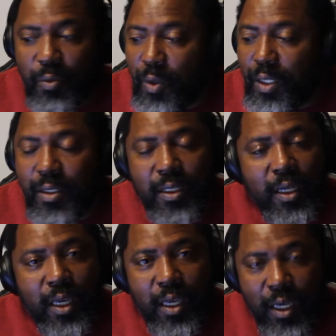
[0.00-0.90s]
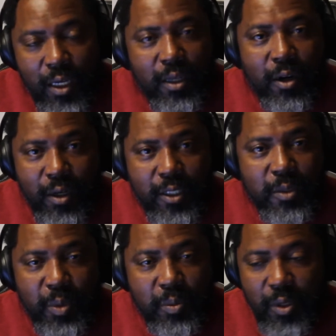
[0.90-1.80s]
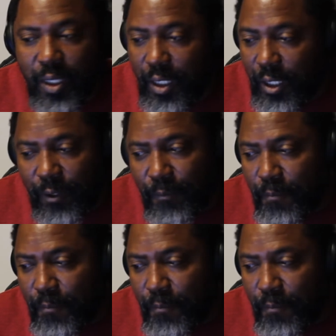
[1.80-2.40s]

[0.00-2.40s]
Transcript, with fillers: what the hell are these people thinking?